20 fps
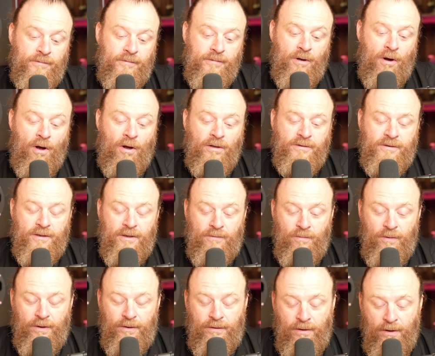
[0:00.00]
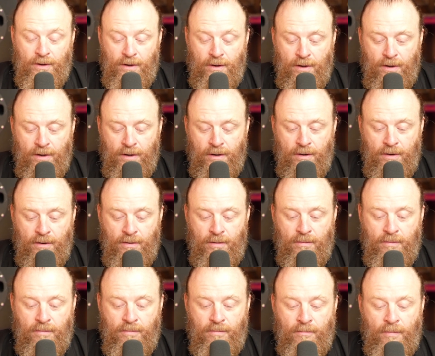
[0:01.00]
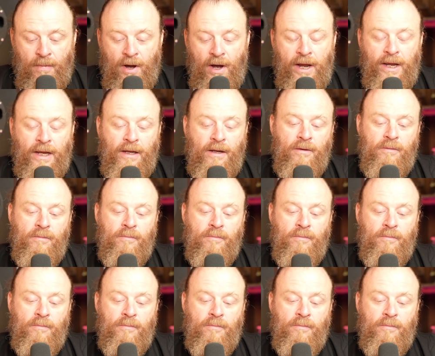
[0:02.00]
concert with my